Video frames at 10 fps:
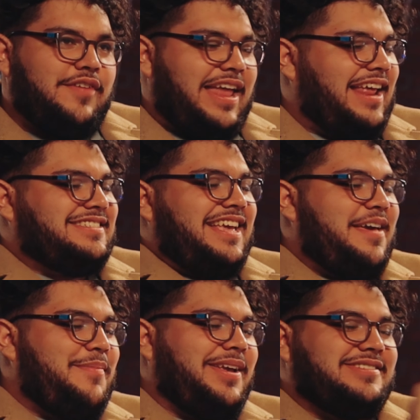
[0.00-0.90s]
And I say
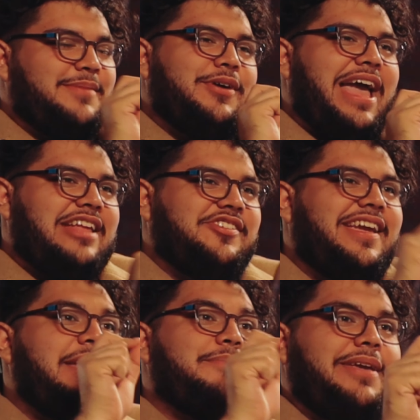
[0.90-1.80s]
that because I put
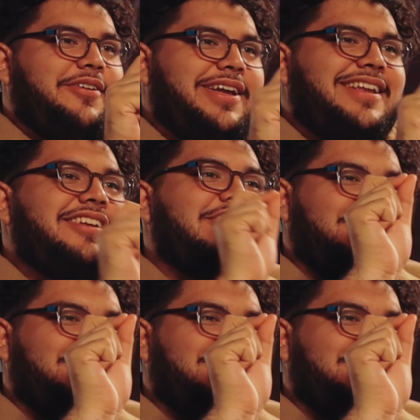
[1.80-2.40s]
educate, period,